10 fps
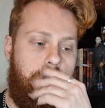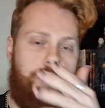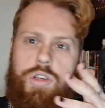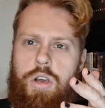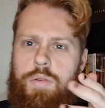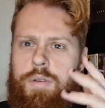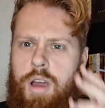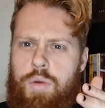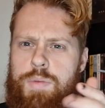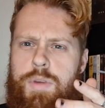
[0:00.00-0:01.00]
So,
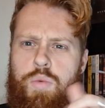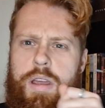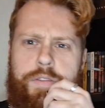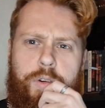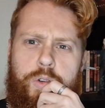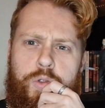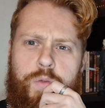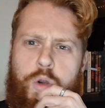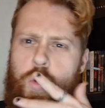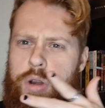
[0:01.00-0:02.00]
I was midway through
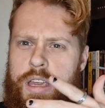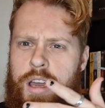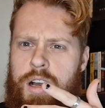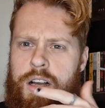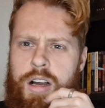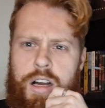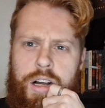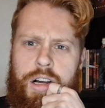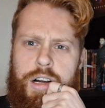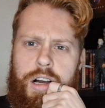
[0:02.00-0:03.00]
recording
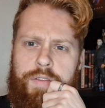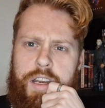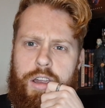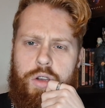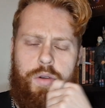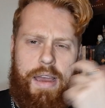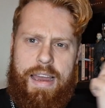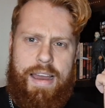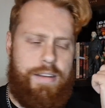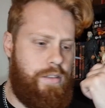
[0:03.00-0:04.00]
a video
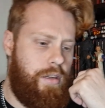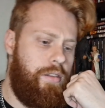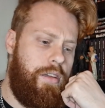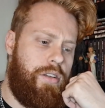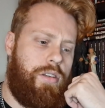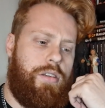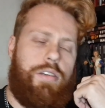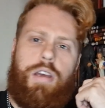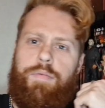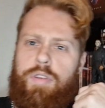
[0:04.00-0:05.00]
and this
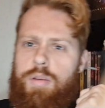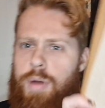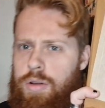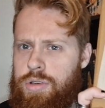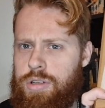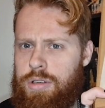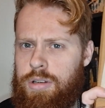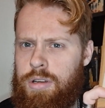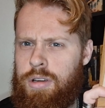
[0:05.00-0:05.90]
has come through the post.